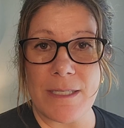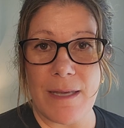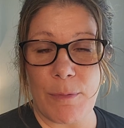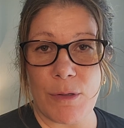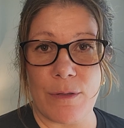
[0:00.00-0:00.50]

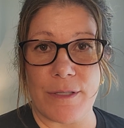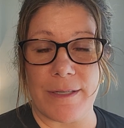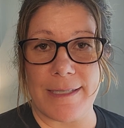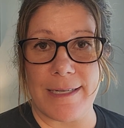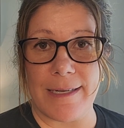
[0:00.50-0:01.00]
step
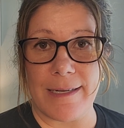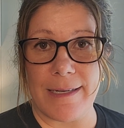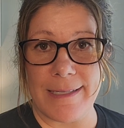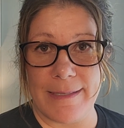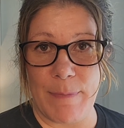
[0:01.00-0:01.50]
closer to
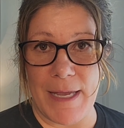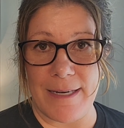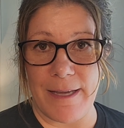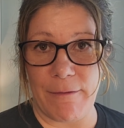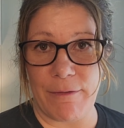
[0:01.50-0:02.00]
being
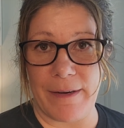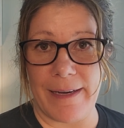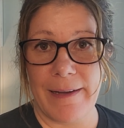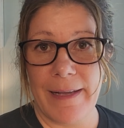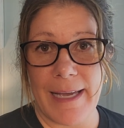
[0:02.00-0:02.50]

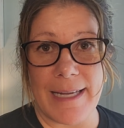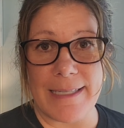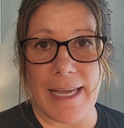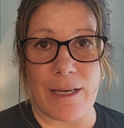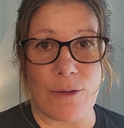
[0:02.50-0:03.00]
debt-free and
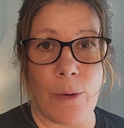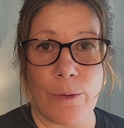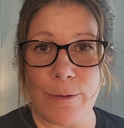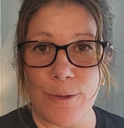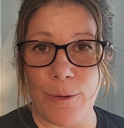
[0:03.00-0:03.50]
taking total
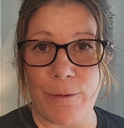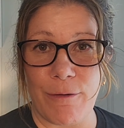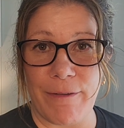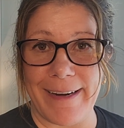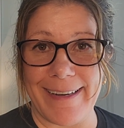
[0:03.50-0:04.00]
control of
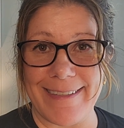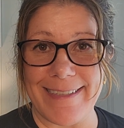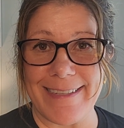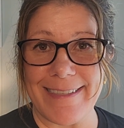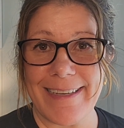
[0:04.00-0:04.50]
your
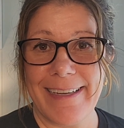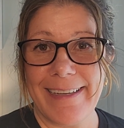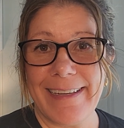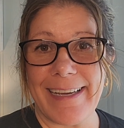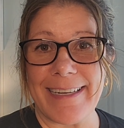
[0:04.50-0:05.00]
finances.
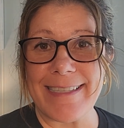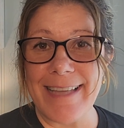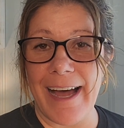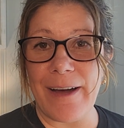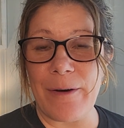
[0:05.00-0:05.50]
It is
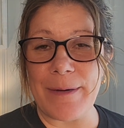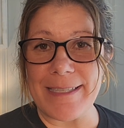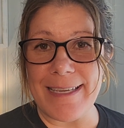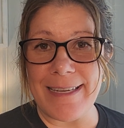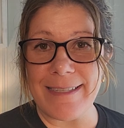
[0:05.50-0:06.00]
not
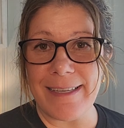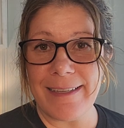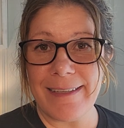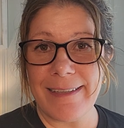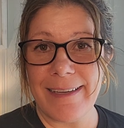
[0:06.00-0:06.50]
always easy,
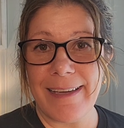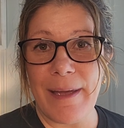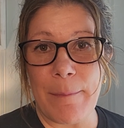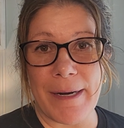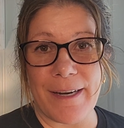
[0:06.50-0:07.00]

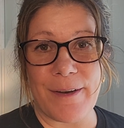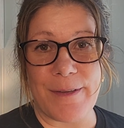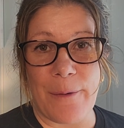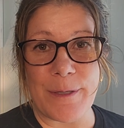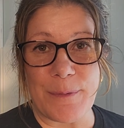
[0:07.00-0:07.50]
but it is
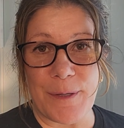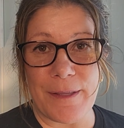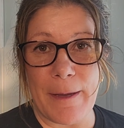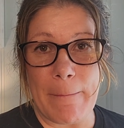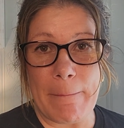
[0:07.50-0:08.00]
always
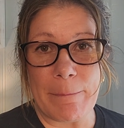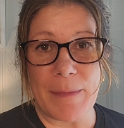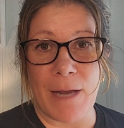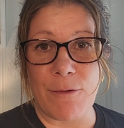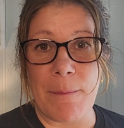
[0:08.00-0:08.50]
worth it.
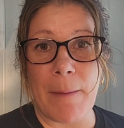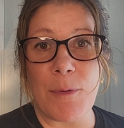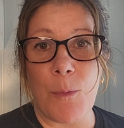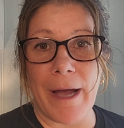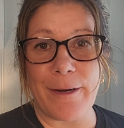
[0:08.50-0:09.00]
And
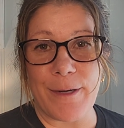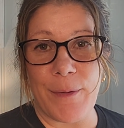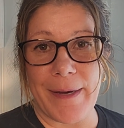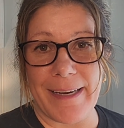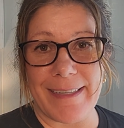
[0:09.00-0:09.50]
remember why you're
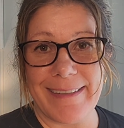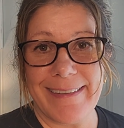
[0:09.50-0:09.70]
doing it.